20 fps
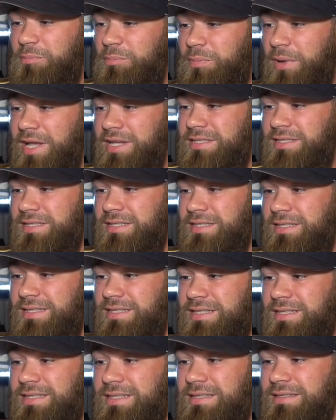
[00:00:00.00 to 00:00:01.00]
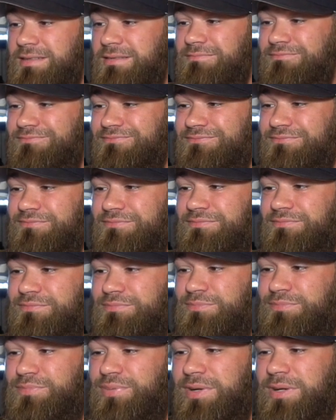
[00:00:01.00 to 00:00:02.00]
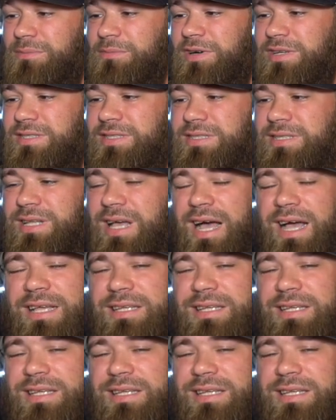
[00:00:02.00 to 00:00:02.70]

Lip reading: basically pretty much it.